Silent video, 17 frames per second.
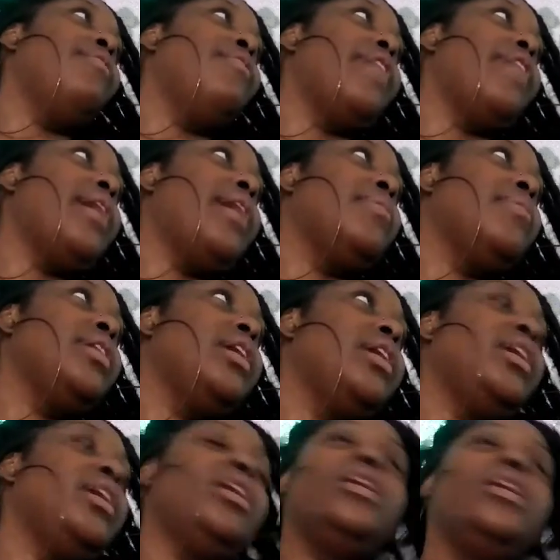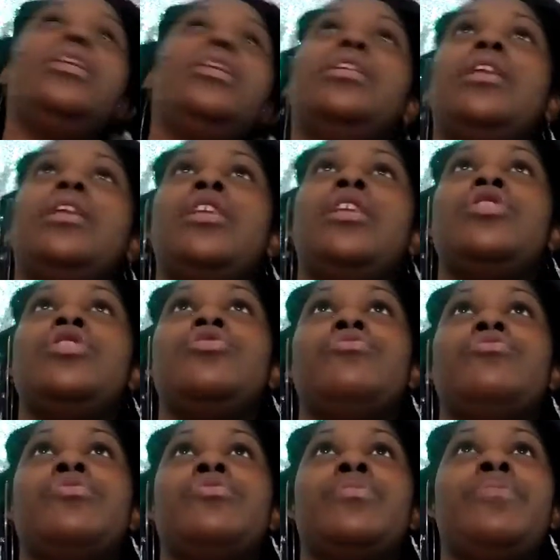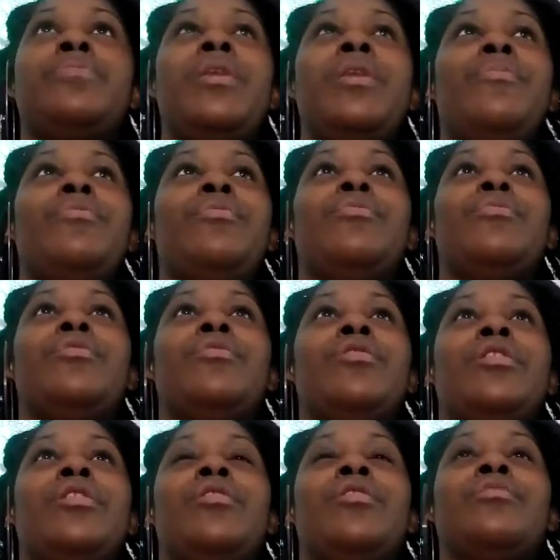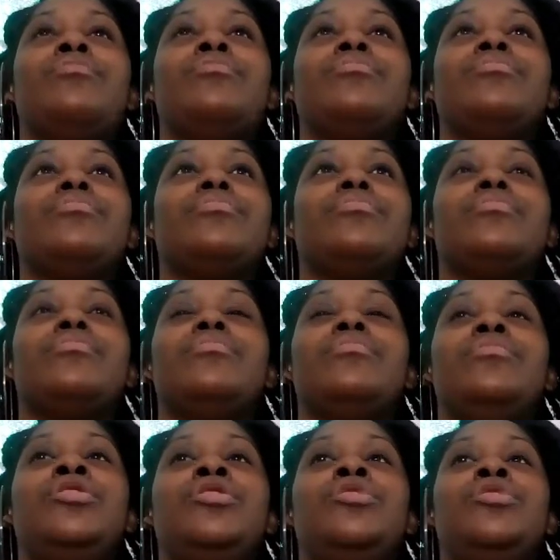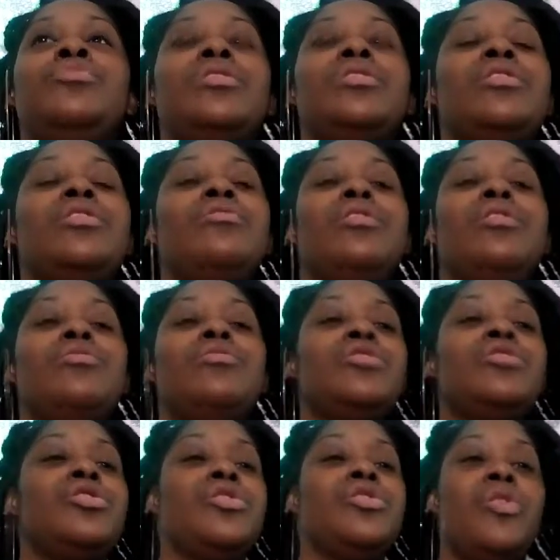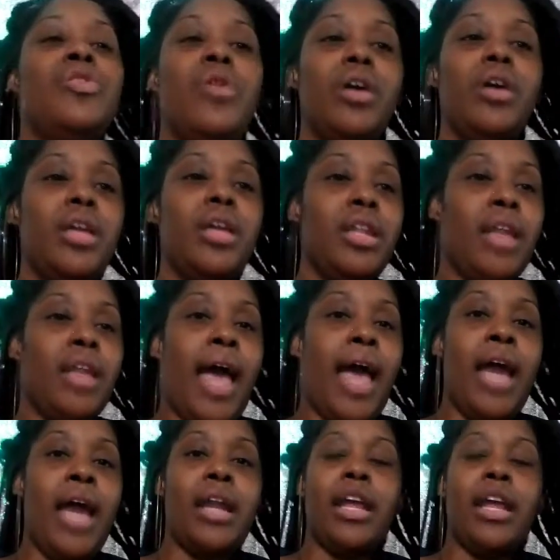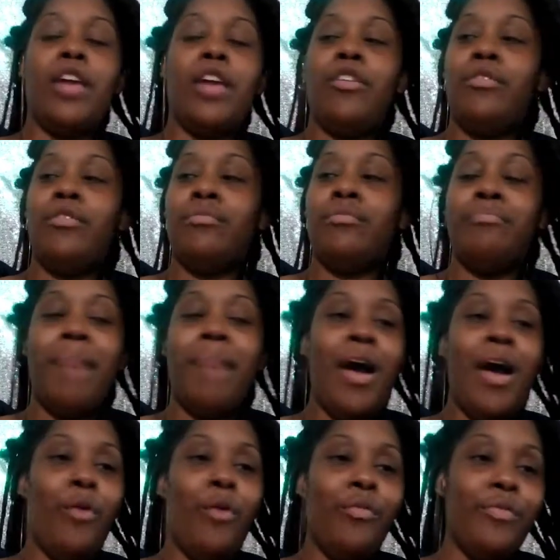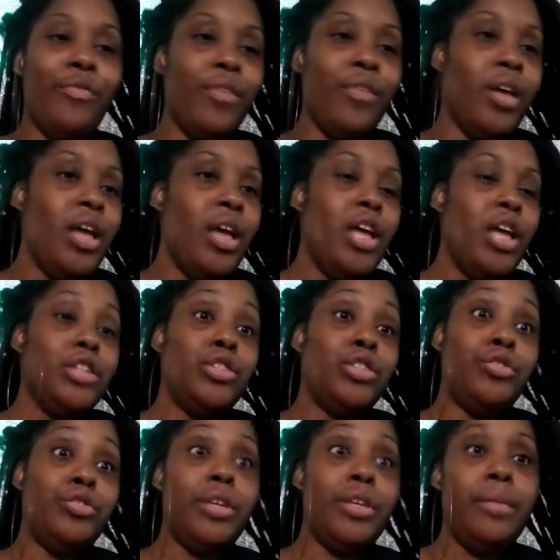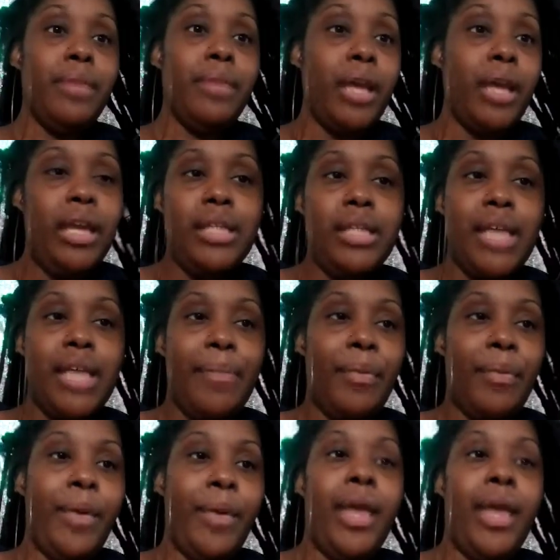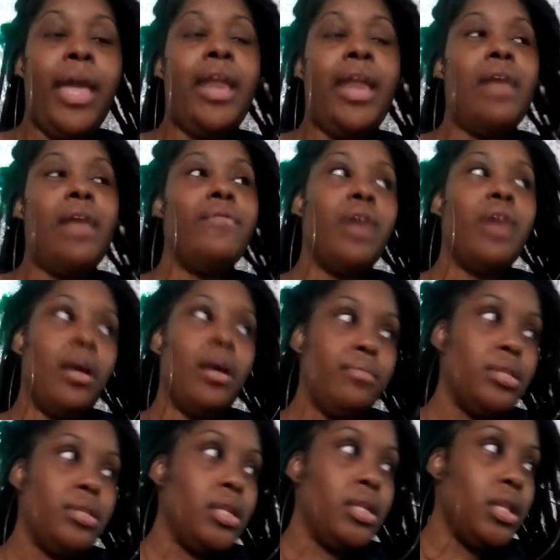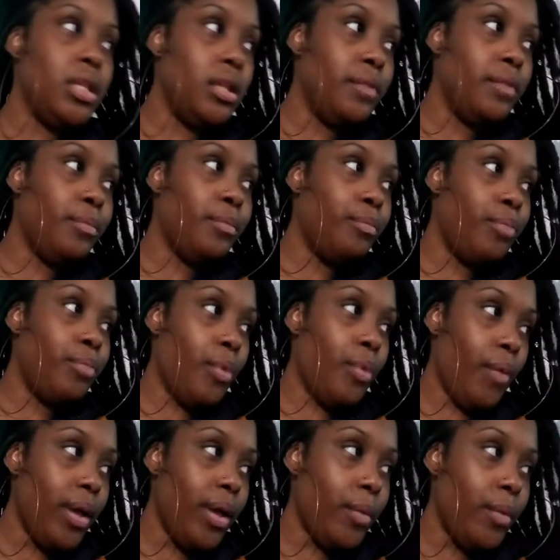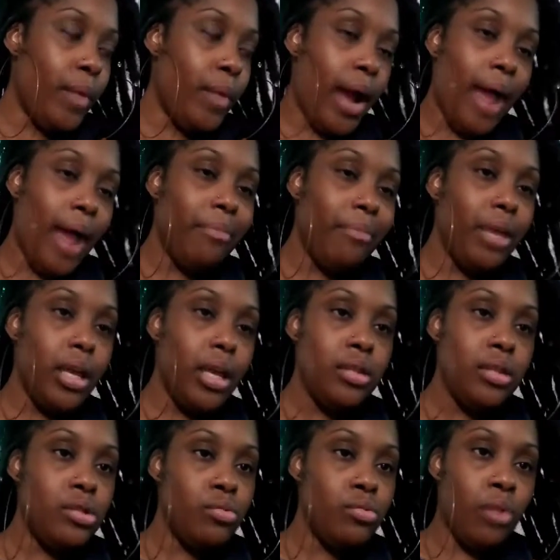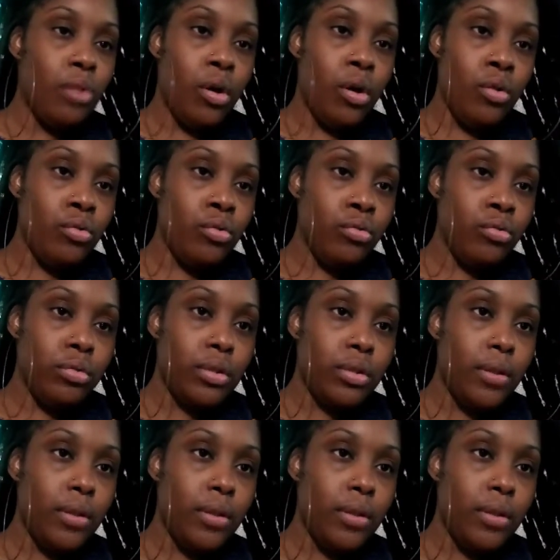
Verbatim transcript: family issues, people you know using you know just talking out of their mouth treating me any type of way. And I've come to the point where I'm getting too old